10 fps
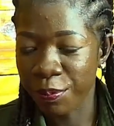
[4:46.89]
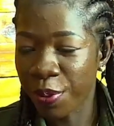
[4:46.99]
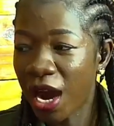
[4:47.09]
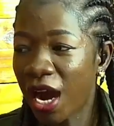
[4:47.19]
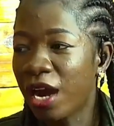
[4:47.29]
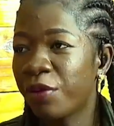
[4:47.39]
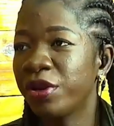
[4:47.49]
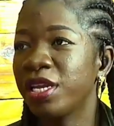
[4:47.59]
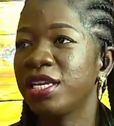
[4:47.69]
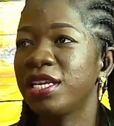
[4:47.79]

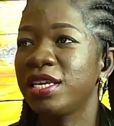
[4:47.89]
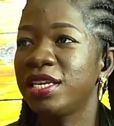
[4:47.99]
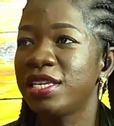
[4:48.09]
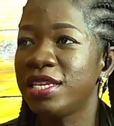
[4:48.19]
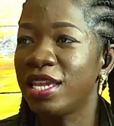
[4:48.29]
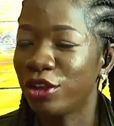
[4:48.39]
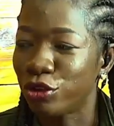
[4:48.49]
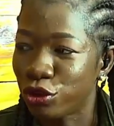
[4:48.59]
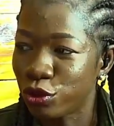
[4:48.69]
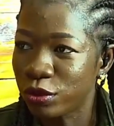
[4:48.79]
empowering
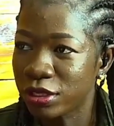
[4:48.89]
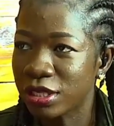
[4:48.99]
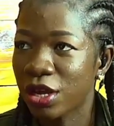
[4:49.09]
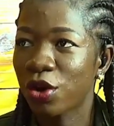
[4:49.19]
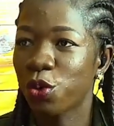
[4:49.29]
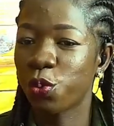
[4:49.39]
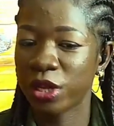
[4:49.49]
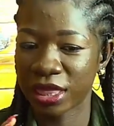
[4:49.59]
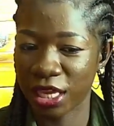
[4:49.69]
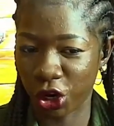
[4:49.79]
the youth
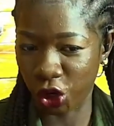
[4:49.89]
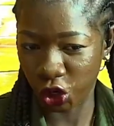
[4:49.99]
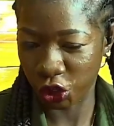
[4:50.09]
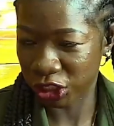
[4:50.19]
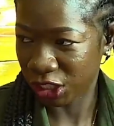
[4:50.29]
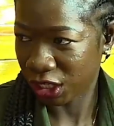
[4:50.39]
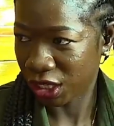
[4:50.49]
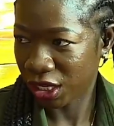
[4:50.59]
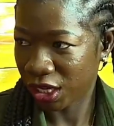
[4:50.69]
with technology.